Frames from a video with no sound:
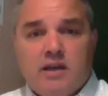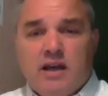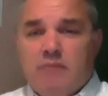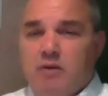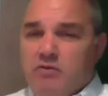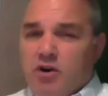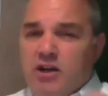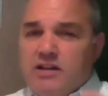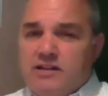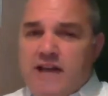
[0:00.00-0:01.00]
I mean, we've already
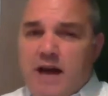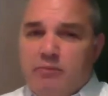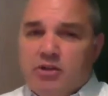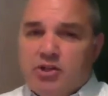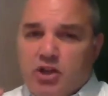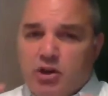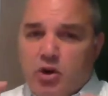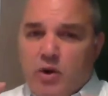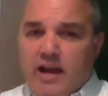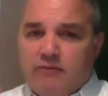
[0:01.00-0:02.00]
established that you're
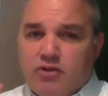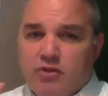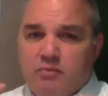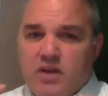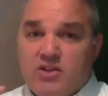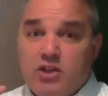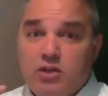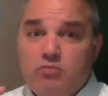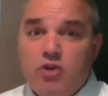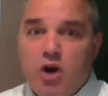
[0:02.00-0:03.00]
going after the bids that
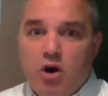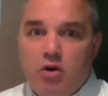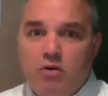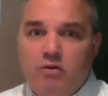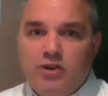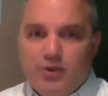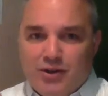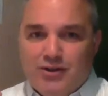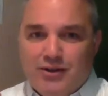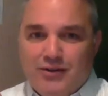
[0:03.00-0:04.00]
you know you
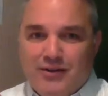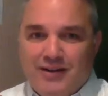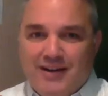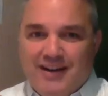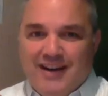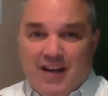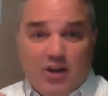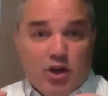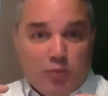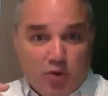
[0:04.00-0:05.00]
can do and that
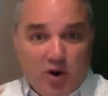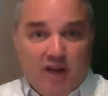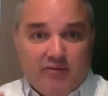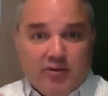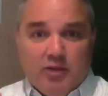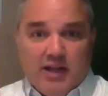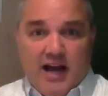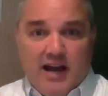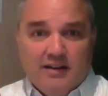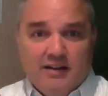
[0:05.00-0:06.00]
you're profitable
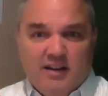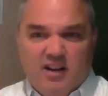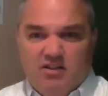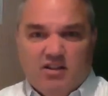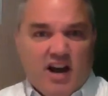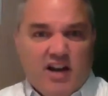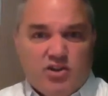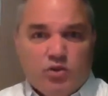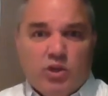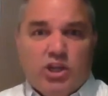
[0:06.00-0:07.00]
at, and your guys
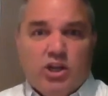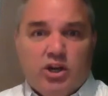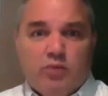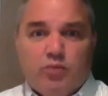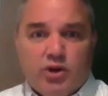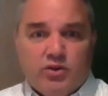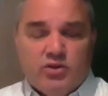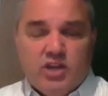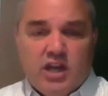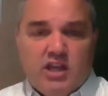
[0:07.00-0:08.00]
are really good at
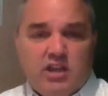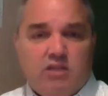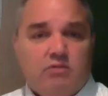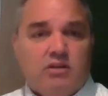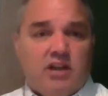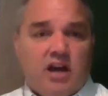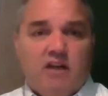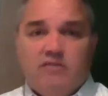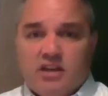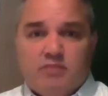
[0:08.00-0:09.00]
producing, and that you would
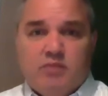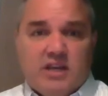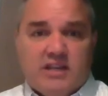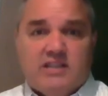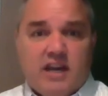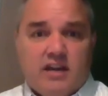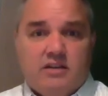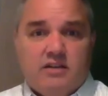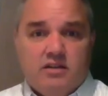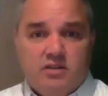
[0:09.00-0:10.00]
love and be
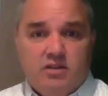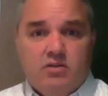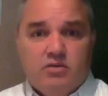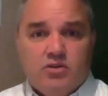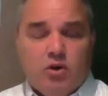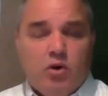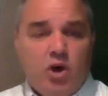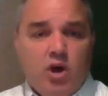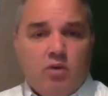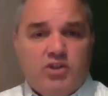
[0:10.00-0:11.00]
excited to do. So
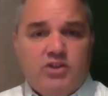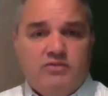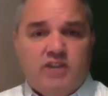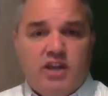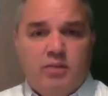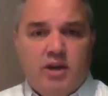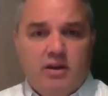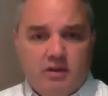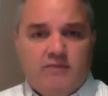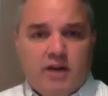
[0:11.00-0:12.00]
once you've done the bid,
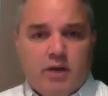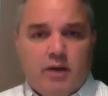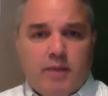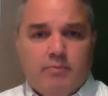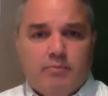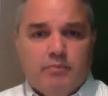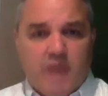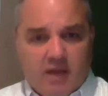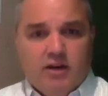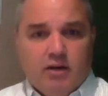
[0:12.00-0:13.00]
follow up
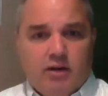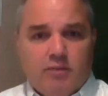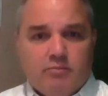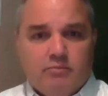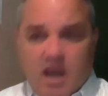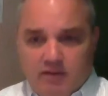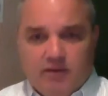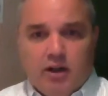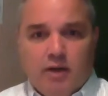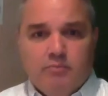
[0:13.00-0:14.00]
and follow up and
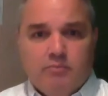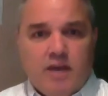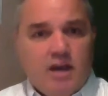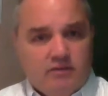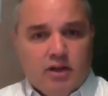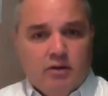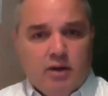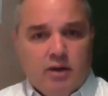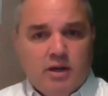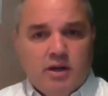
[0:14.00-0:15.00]
follow up and follow up.